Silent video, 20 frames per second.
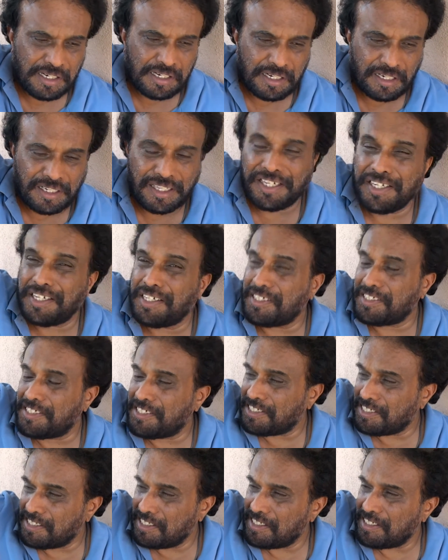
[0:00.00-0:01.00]

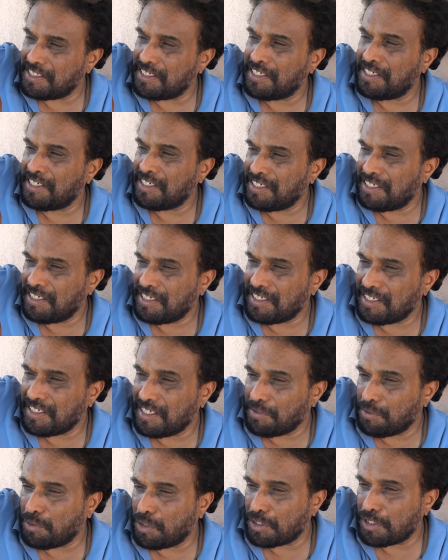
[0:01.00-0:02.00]
leaders,
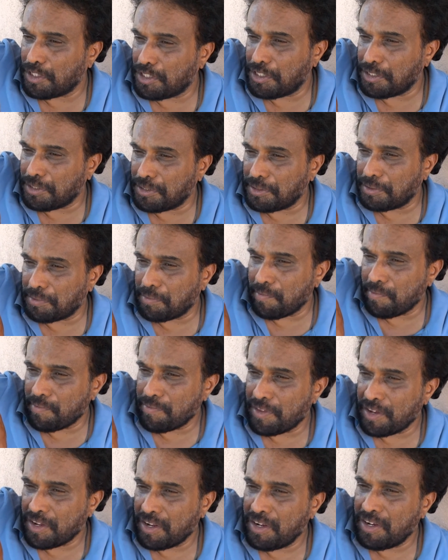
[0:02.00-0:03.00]
they wanted to
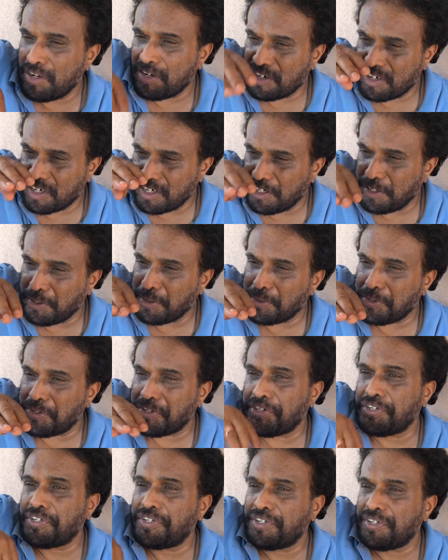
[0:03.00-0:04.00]

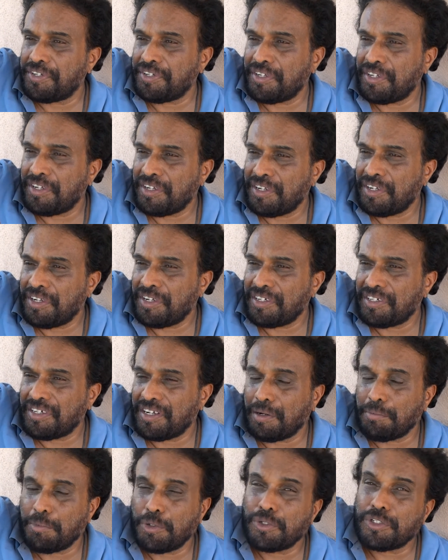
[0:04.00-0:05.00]
reduce the
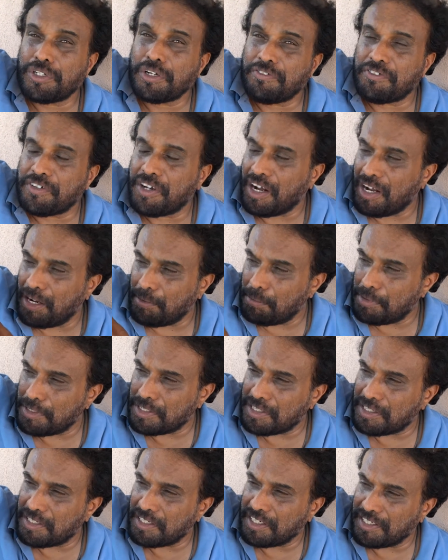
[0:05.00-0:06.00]
amount of
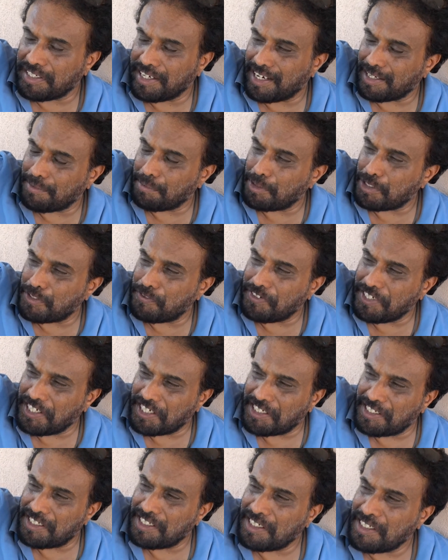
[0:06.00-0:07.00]
carbon in the
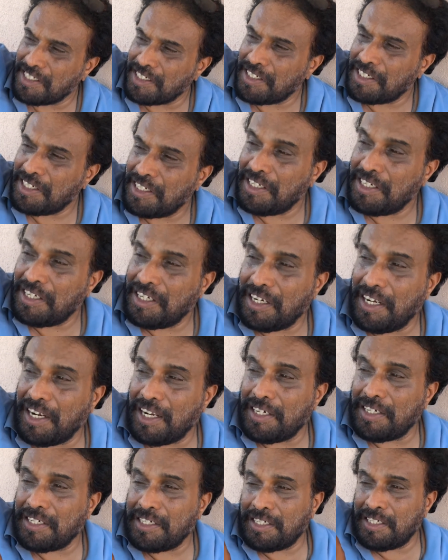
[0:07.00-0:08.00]
atmosphere,
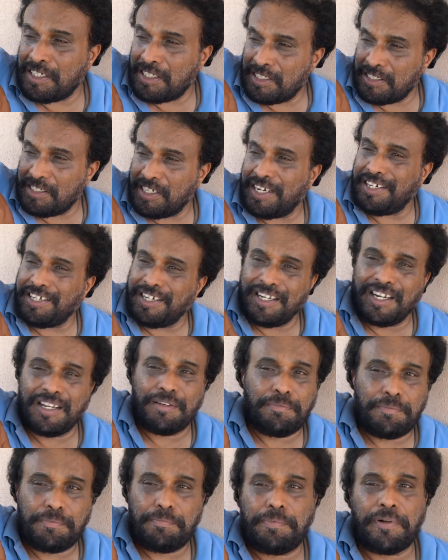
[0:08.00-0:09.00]
and they did a
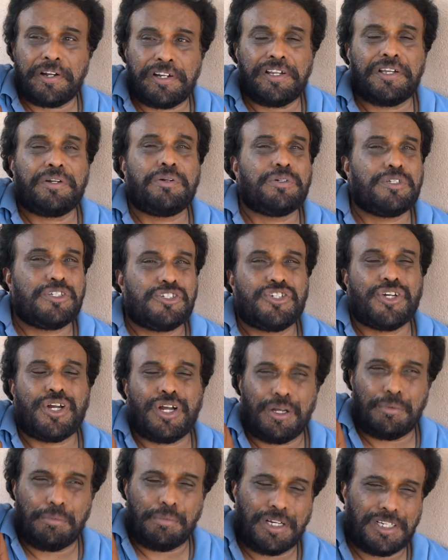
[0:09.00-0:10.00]
pretty good
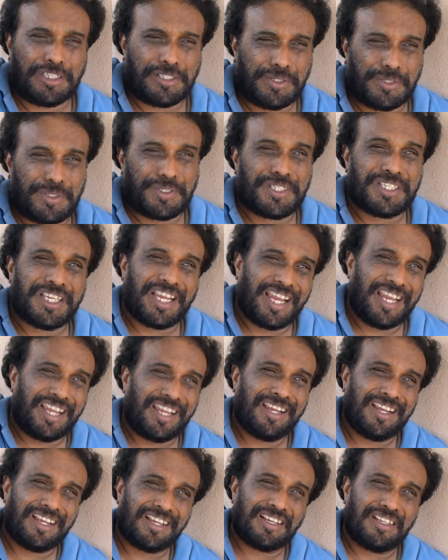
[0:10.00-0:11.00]
job, I should
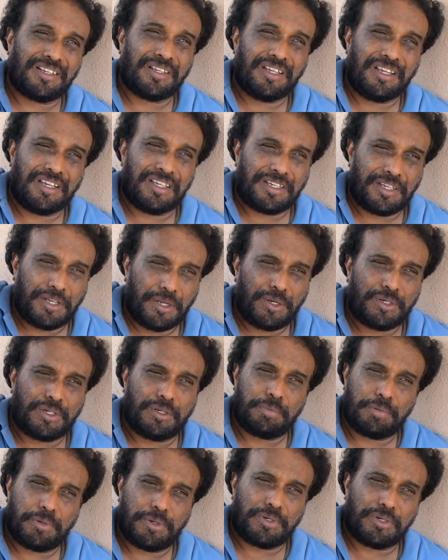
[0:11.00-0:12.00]
say. Kyoto
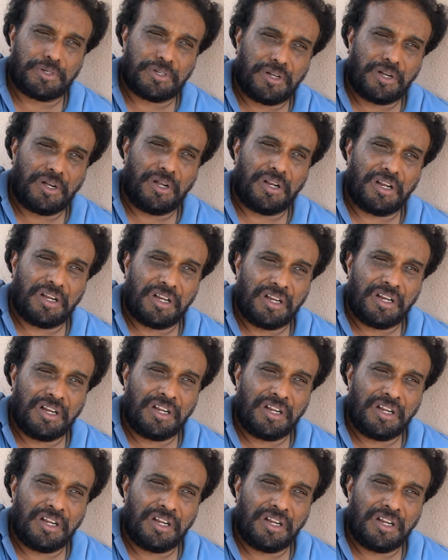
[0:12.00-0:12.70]
Protocol